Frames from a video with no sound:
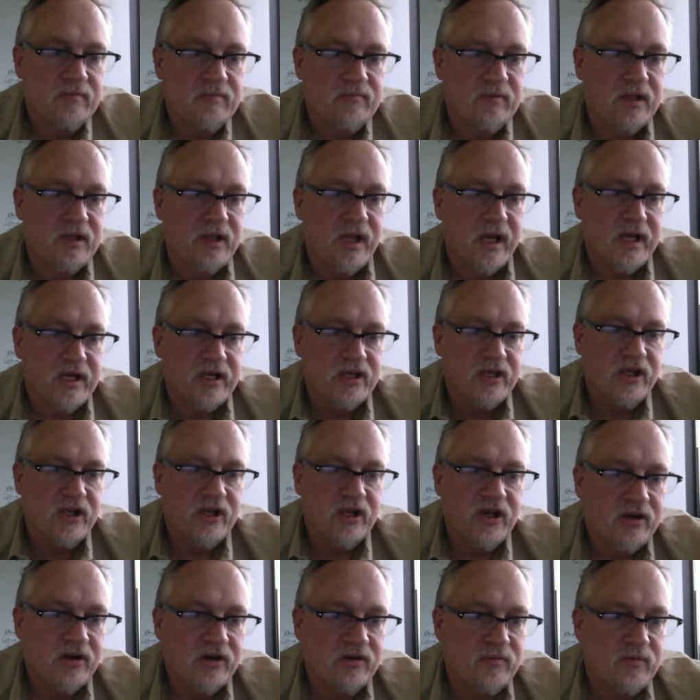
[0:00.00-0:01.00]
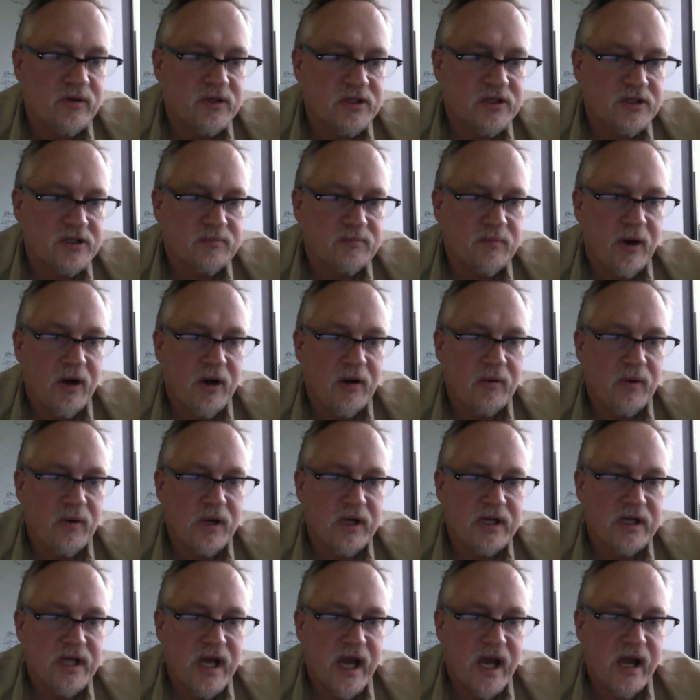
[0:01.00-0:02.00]
But like year, which is
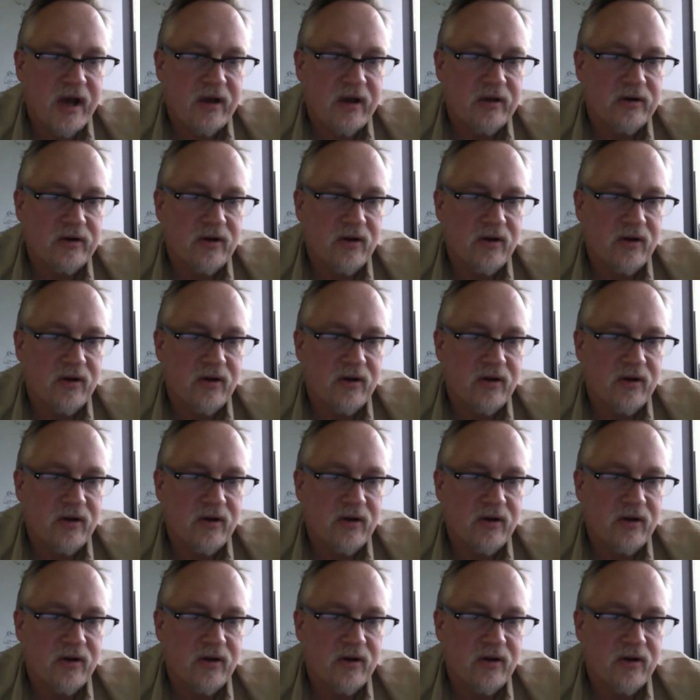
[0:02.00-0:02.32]
partway down,